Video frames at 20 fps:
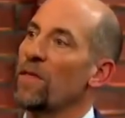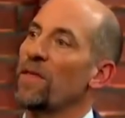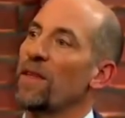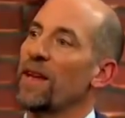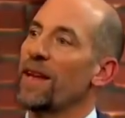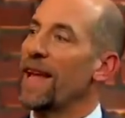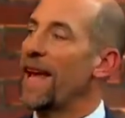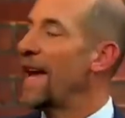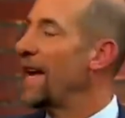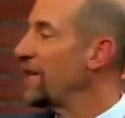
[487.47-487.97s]
with
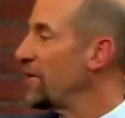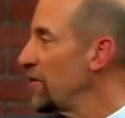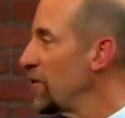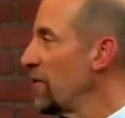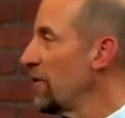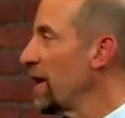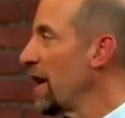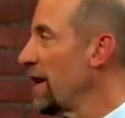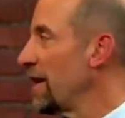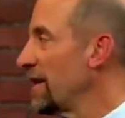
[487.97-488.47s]
the
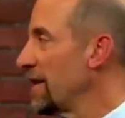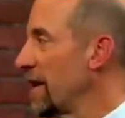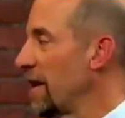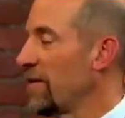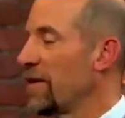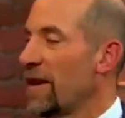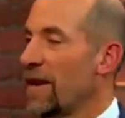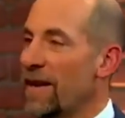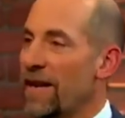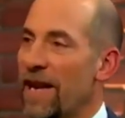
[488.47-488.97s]
occasional
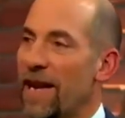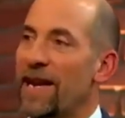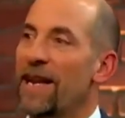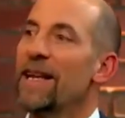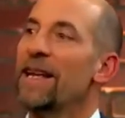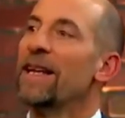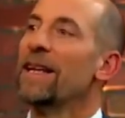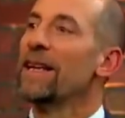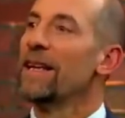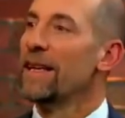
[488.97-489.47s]
97,
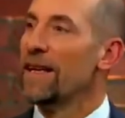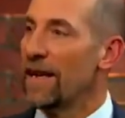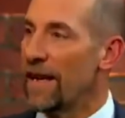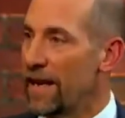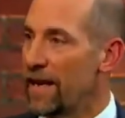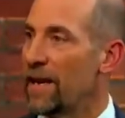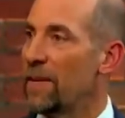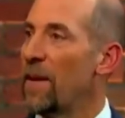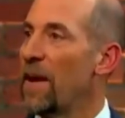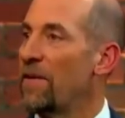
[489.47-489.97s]
98,
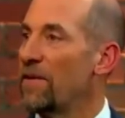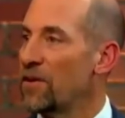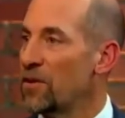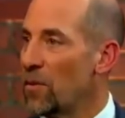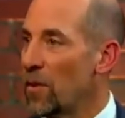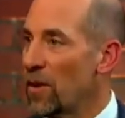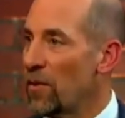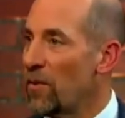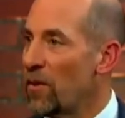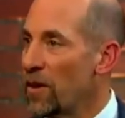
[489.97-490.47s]
I ended up
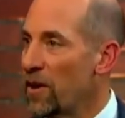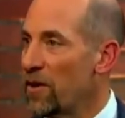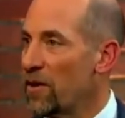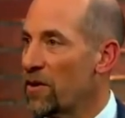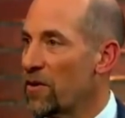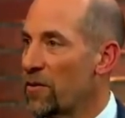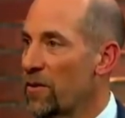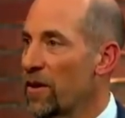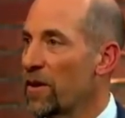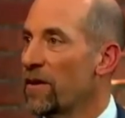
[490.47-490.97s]
having 21
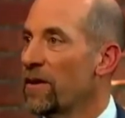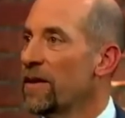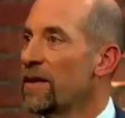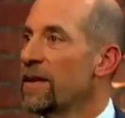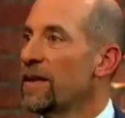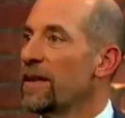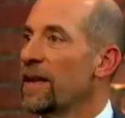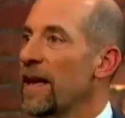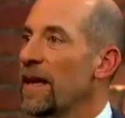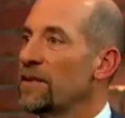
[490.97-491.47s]
year career.
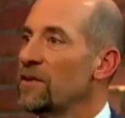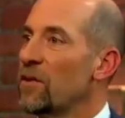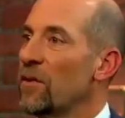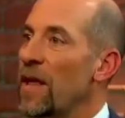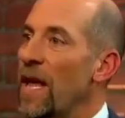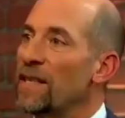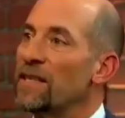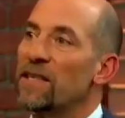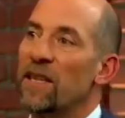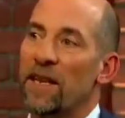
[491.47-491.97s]
And
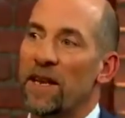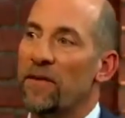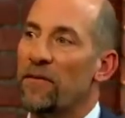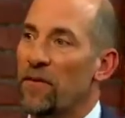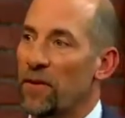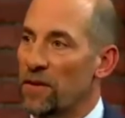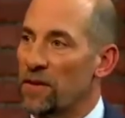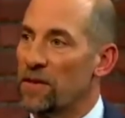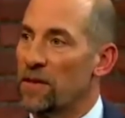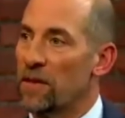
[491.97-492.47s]
so that's the
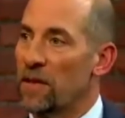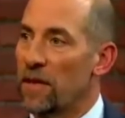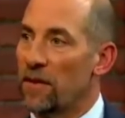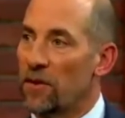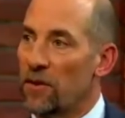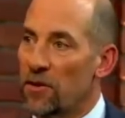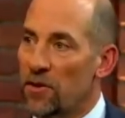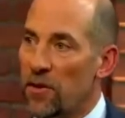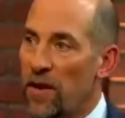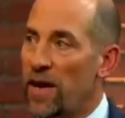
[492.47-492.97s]
difference.
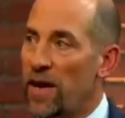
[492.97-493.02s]
And they're